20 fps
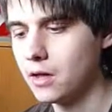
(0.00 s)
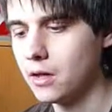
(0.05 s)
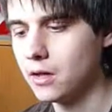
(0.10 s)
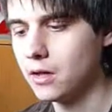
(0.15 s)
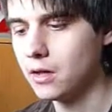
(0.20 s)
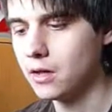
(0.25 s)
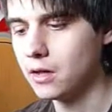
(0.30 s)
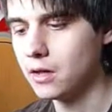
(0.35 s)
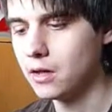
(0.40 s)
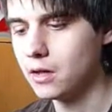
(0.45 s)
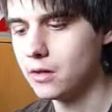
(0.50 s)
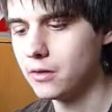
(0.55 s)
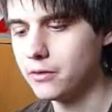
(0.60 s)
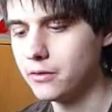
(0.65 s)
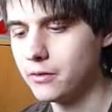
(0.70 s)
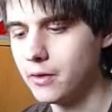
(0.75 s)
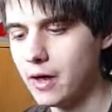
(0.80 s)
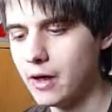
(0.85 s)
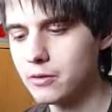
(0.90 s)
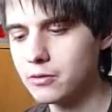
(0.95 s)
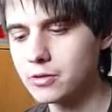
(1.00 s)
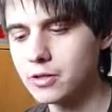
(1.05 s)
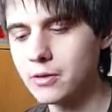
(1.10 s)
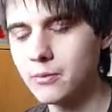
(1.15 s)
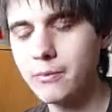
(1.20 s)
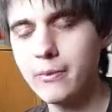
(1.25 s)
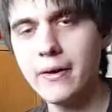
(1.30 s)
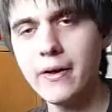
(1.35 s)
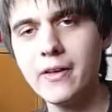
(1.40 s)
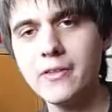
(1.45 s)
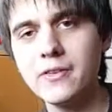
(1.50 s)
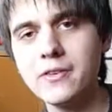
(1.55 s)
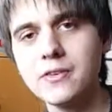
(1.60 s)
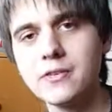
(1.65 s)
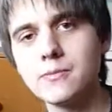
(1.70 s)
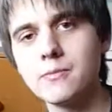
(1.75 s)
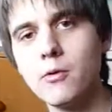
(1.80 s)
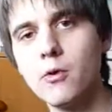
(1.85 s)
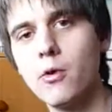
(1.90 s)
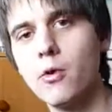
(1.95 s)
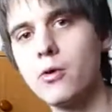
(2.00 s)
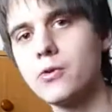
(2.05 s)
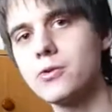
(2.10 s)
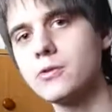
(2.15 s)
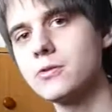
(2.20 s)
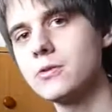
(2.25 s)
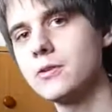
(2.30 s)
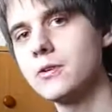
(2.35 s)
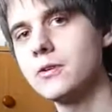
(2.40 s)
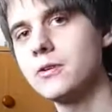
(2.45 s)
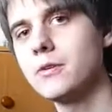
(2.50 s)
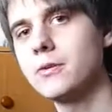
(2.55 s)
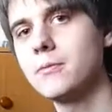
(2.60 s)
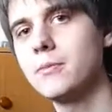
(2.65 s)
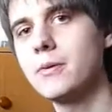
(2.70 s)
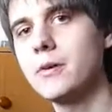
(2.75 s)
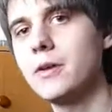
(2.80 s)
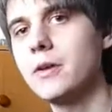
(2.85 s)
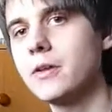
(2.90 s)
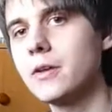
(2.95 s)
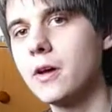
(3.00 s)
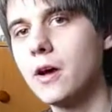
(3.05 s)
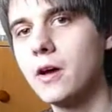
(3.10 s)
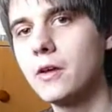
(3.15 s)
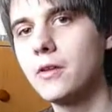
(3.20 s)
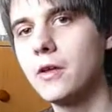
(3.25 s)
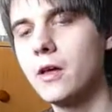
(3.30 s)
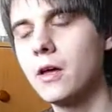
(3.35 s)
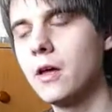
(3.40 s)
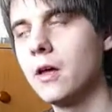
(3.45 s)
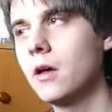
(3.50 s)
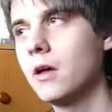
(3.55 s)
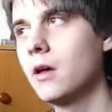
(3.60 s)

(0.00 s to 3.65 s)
I would compare this more to the European kind